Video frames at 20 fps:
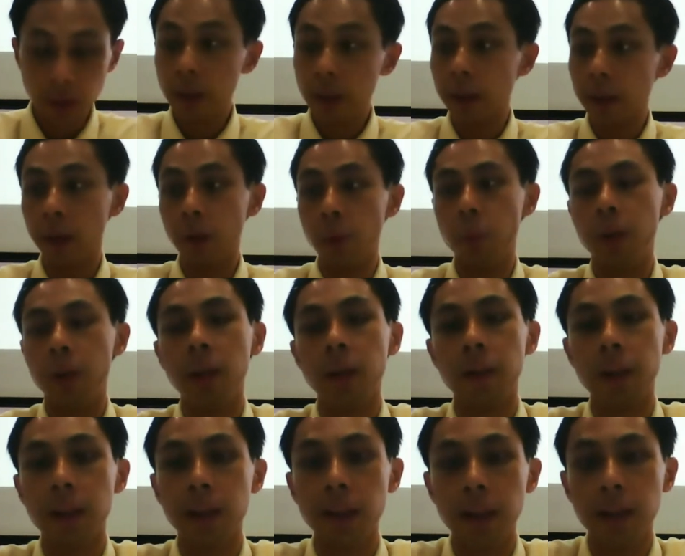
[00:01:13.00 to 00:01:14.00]
Okay,
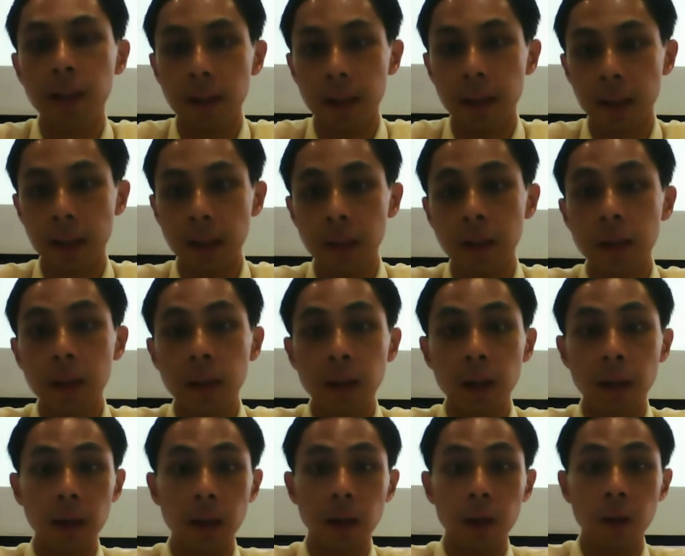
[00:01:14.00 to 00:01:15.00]
without any delay,
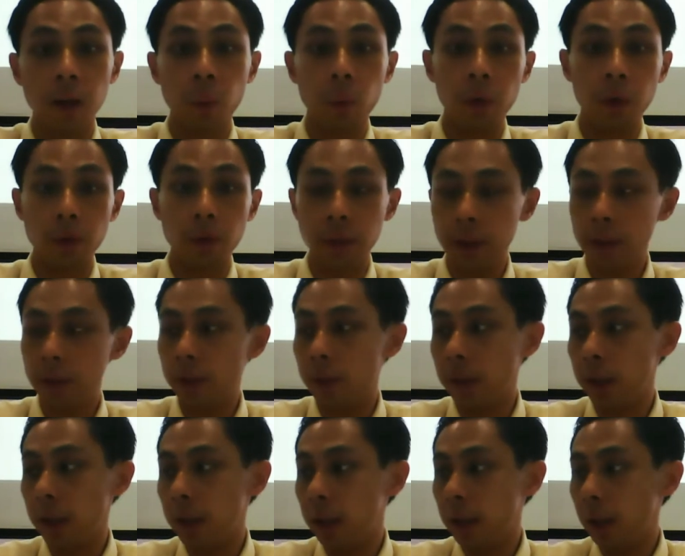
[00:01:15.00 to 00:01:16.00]
we'll go into
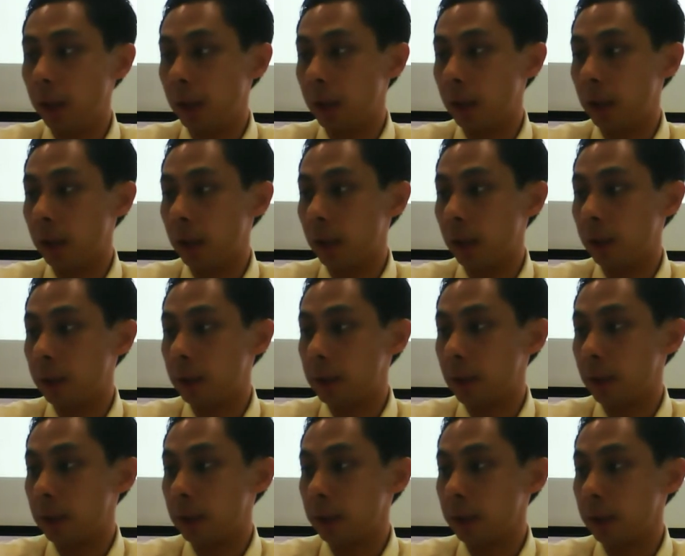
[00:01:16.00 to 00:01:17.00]
the
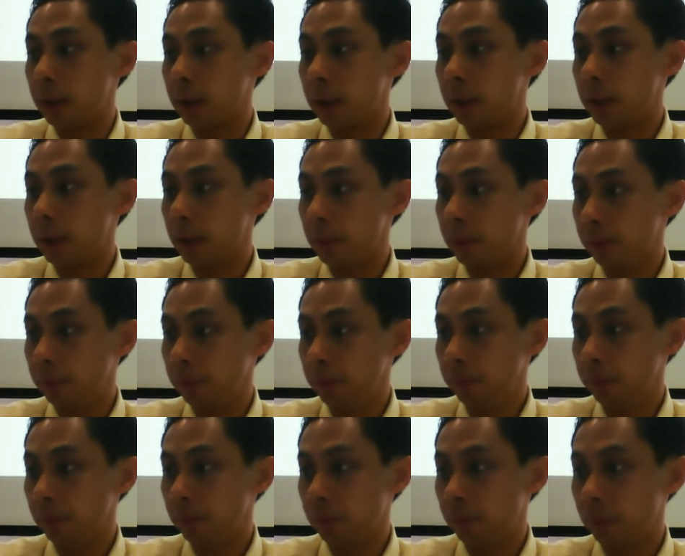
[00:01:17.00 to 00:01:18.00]
discussion
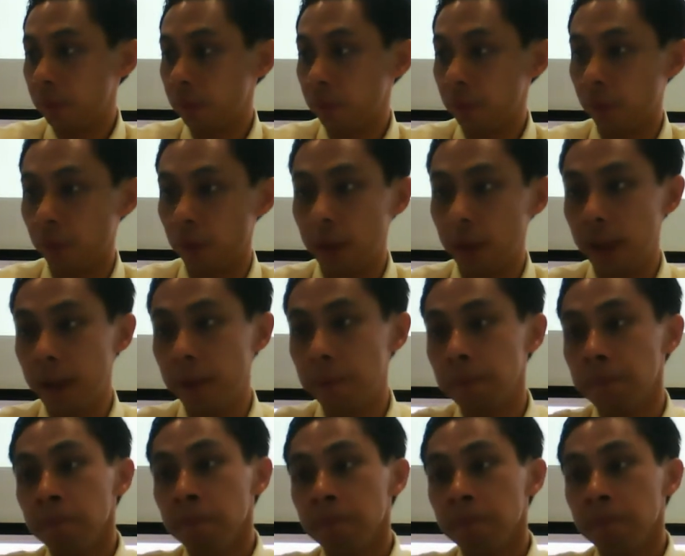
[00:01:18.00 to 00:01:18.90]
for the day.